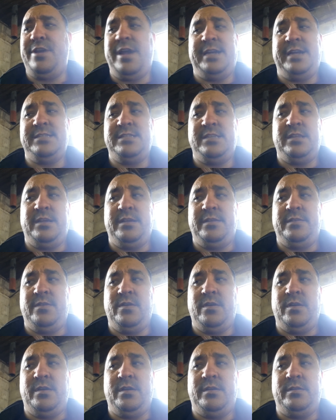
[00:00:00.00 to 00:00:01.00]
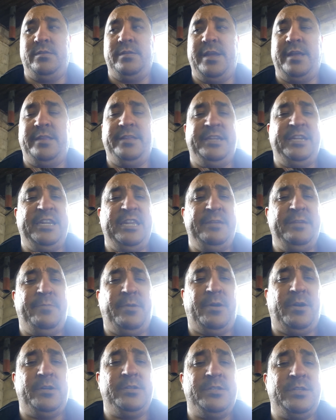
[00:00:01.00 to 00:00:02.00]
guys the LED
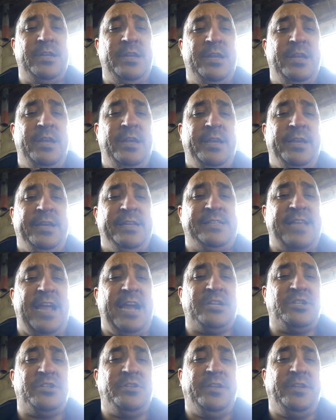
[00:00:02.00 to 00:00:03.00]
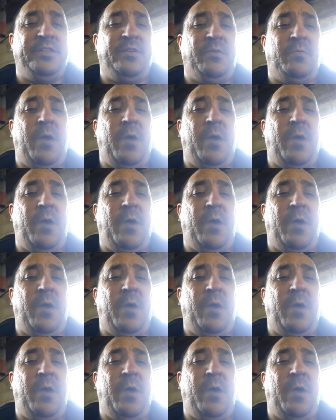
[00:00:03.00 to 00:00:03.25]
bars. It's actually the